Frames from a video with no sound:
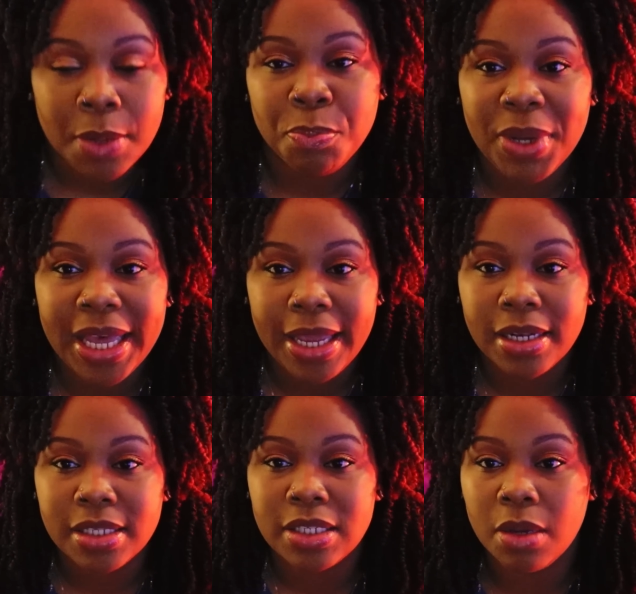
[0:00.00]
But
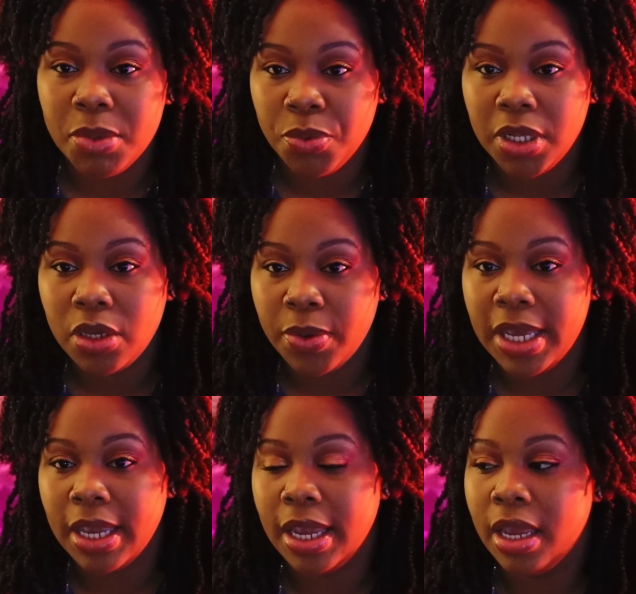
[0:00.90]
this is going to be really
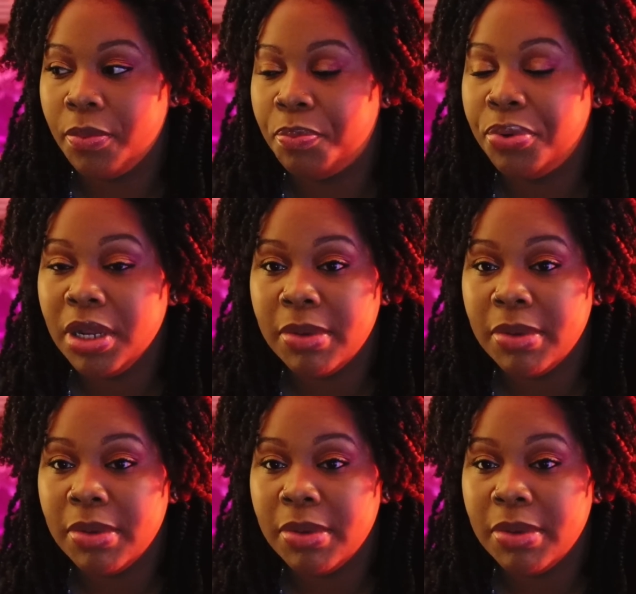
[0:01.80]
quick, and pretty